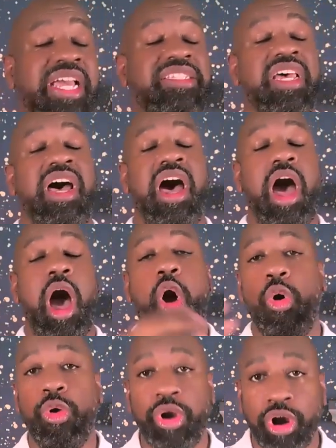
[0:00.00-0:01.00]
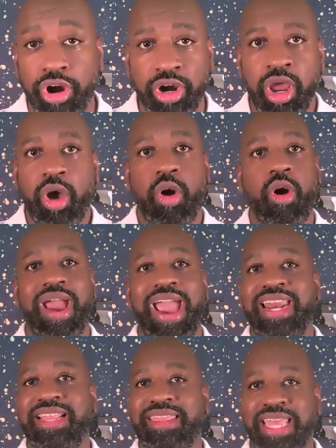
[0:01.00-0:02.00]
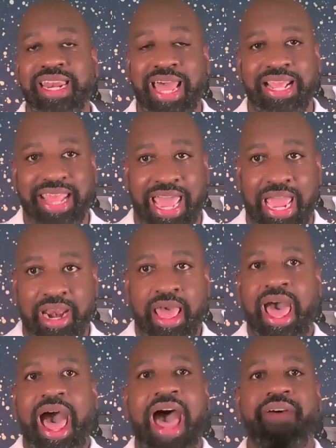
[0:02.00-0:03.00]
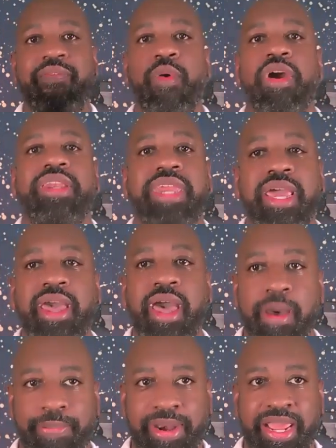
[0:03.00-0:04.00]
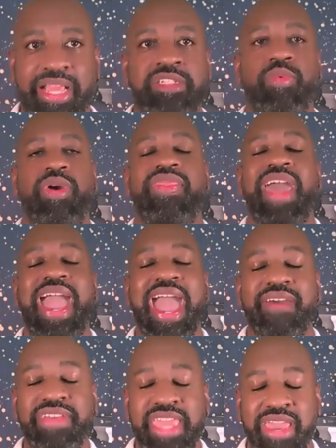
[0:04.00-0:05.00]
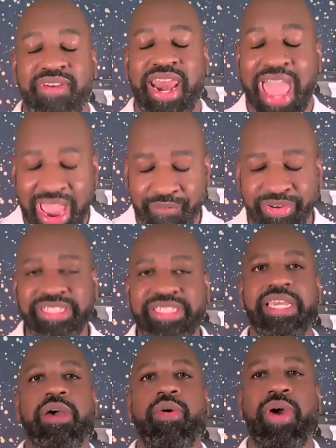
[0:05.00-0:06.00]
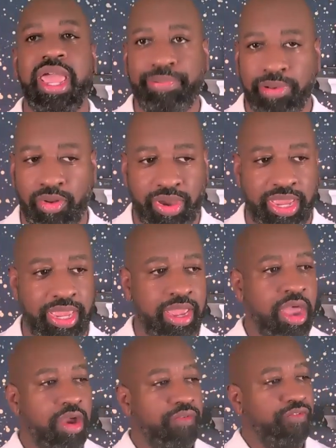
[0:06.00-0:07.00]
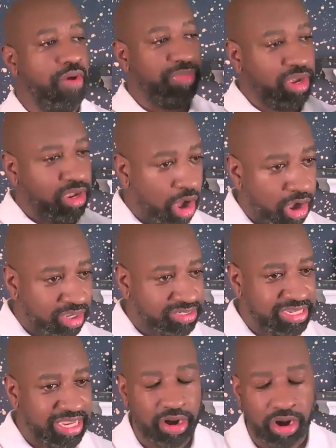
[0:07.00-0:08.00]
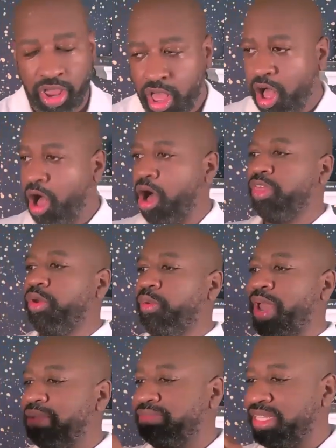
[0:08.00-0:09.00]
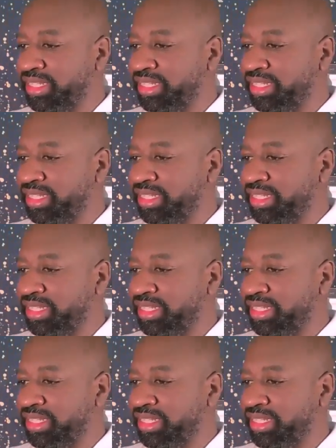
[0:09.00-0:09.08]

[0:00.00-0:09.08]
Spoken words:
owner or anything like that. I've worked at companies where they have given every single employee from the call center all the way up to the